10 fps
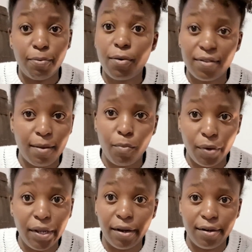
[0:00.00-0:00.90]
because I'm
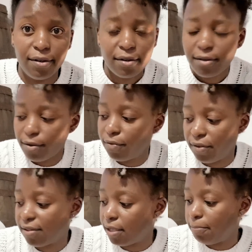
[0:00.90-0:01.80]
weird,
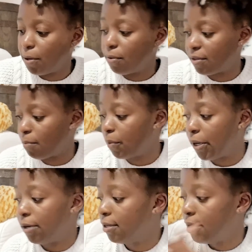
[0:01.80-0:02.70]
obviously, because I'm
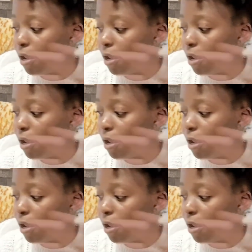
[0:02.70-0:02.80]
weird.